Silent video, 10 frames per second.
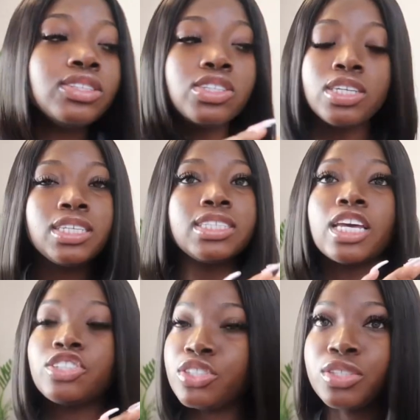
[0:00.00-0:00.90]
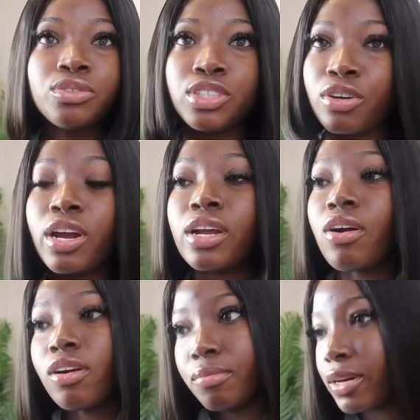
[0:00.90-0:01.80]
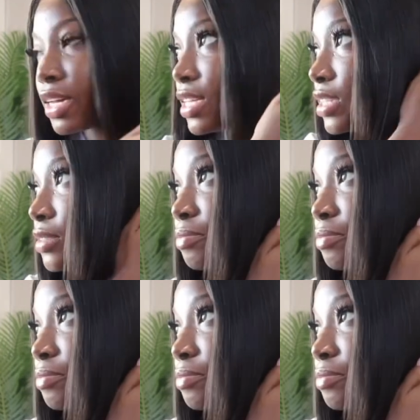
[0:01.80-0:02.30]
he say just use the credit card, because